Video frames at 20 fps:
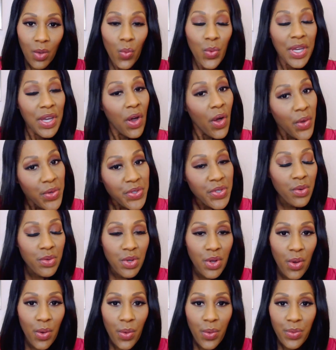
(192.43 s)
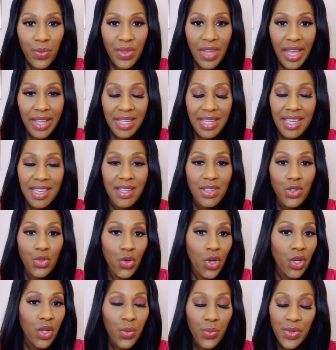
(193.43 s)
We also know that he
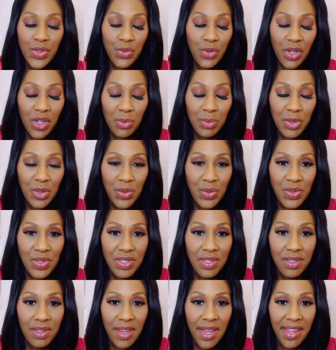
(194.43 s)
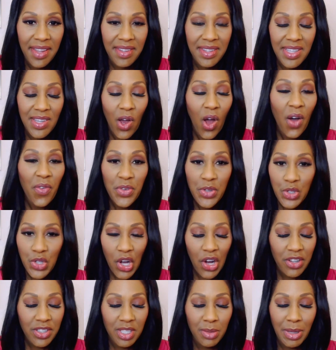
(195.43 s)
struggled with drug abuse and he often
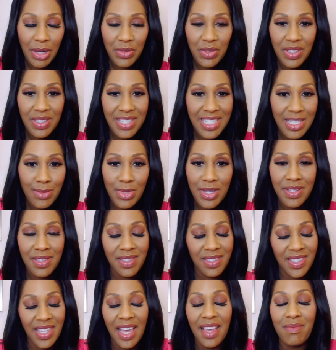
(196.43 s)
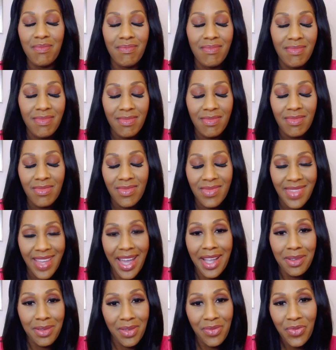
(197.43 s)
talked about the demons that
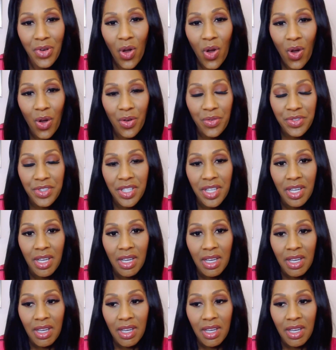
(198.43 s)
that involved.